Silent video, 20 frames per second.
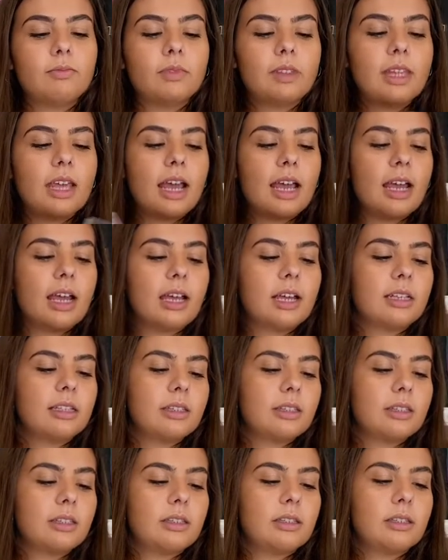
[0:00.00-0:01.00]

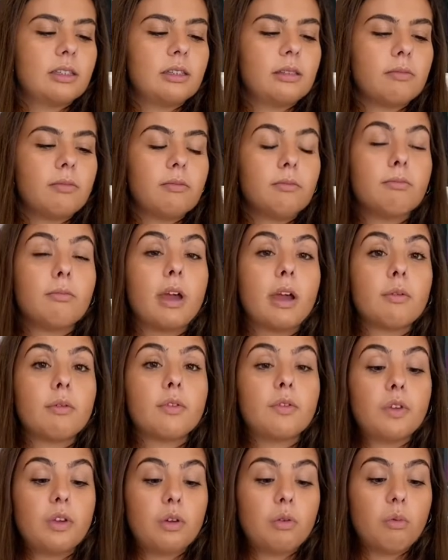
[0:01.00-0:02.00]
that's my
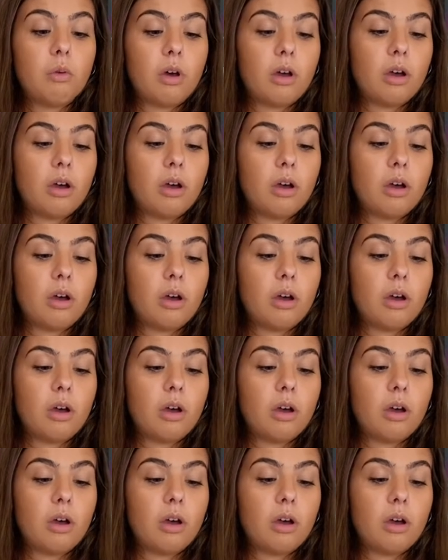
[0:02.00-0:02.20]
review